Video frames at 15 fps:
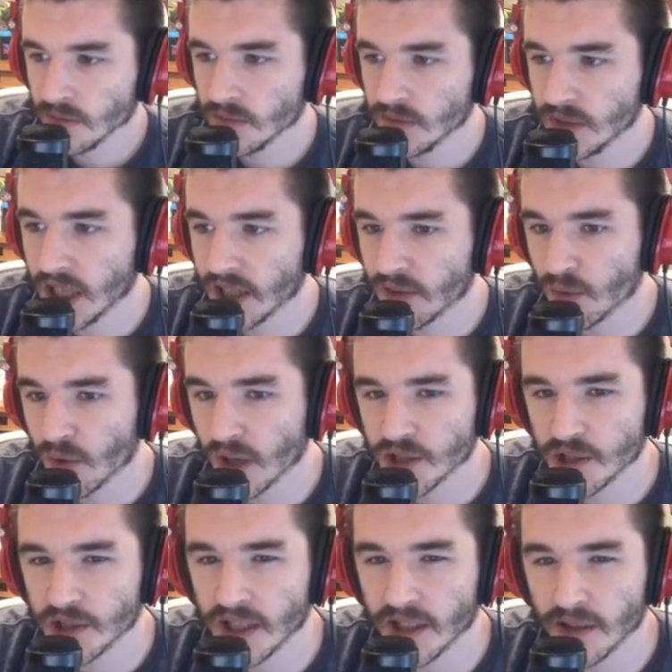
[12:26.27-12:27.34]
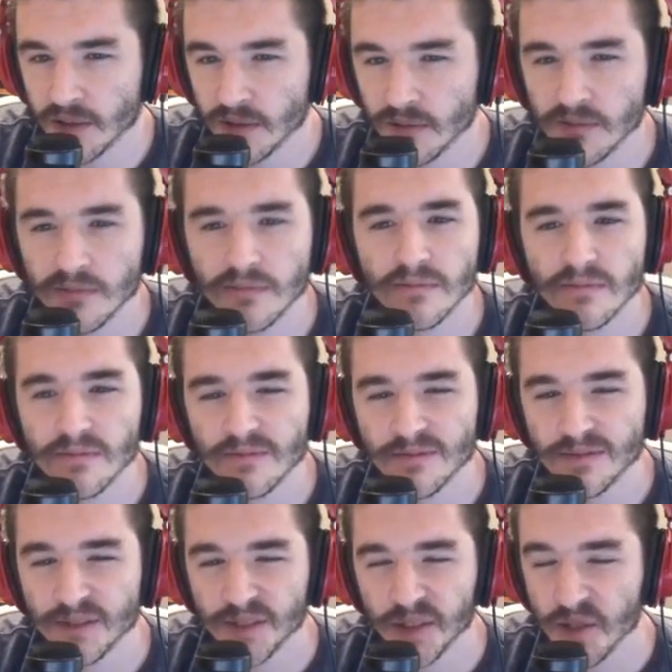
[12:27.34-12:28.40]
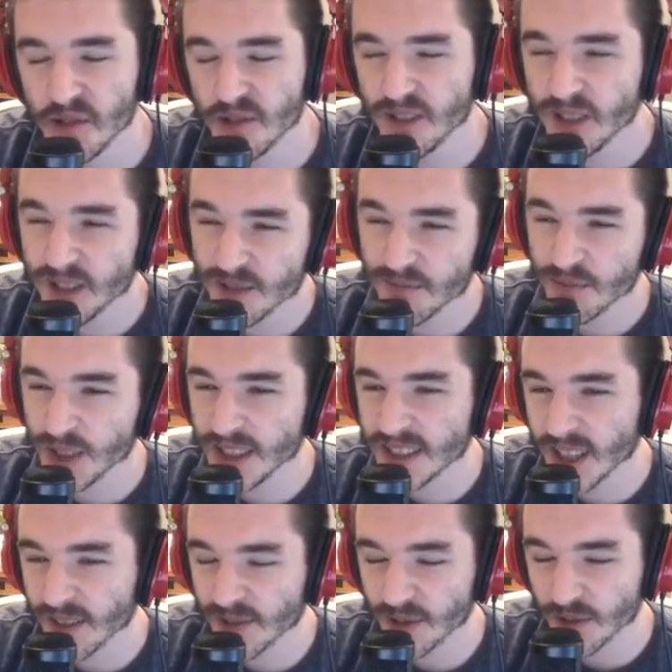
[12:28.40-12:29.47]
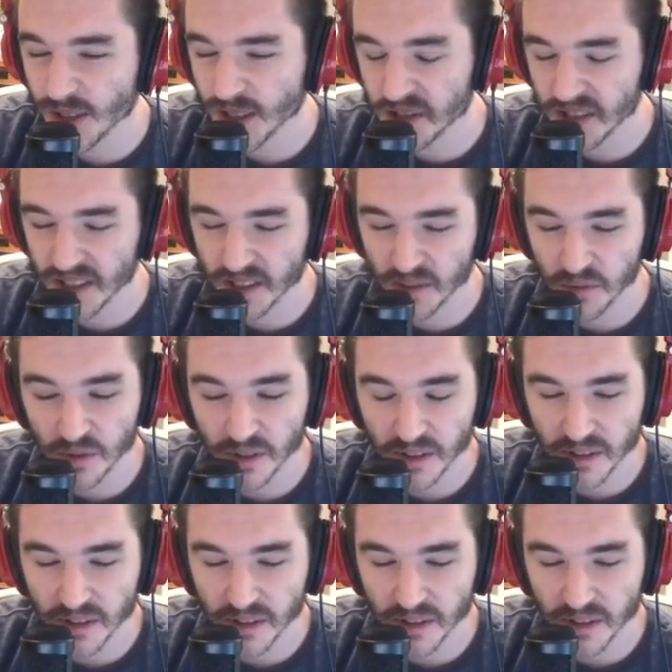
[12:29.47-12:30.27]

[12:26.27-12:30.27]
Not rush down. It's pretty tough to rush down a Warrior.